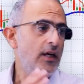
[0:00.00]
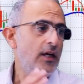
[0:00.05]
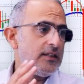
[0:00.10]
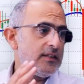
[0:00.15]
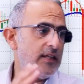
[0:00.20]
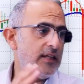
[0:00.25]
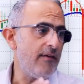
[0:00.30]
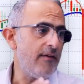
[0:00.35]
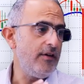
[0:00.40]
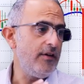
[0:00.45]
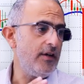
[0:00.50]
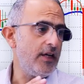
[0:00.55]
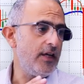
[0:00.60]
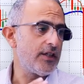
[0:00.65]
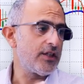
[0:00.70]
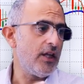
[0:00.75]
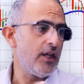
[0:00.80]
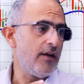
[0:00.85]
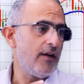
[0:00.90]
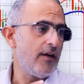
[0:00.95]

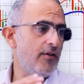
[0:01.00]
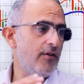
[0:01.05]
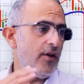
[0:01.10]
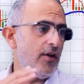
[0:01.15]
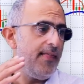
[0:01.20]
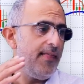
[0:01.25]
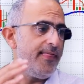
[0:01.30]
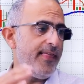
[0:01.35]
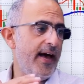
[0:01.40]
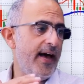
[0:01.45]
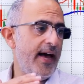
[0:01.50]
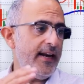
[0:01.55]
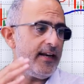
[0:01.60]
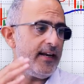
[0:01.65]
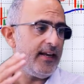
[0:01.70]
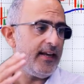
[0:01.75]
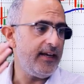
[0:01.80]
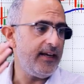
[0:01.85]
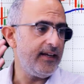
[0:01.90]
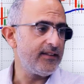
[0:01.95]
70-ish level, and
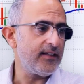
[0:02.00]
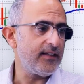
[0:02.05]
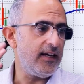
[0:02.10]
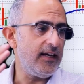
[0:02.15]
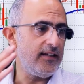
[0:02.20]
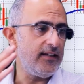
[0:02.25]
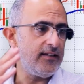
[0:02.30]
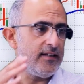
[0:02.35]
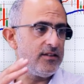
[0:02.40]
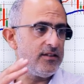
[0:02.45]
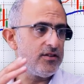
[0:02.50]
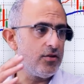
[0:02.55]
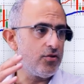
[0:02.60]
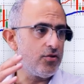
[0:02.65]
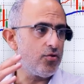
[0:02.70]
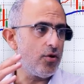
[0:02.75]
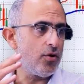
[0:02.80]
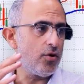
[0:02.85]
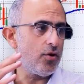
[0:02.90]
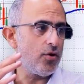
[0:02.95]
that is a decent
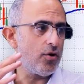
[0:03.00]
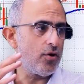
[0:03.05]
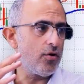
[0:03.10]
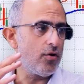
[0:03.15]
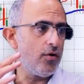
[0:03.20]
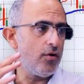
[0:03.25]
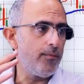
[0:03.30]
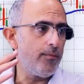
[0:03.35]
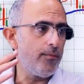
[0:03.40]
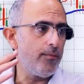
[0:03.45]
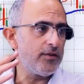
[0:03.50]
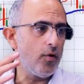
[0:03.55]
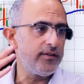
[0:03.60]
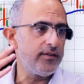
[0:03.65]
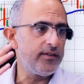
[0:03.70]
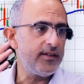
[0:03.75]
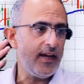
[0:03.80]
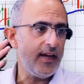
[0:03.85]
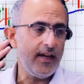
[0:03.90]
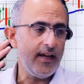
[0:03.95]
trickle from its
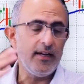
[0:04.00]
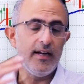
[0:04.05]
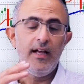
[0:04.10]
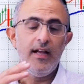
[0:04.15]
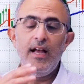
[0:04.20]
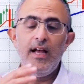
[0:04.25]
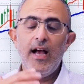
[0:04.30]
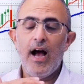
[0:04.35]
110.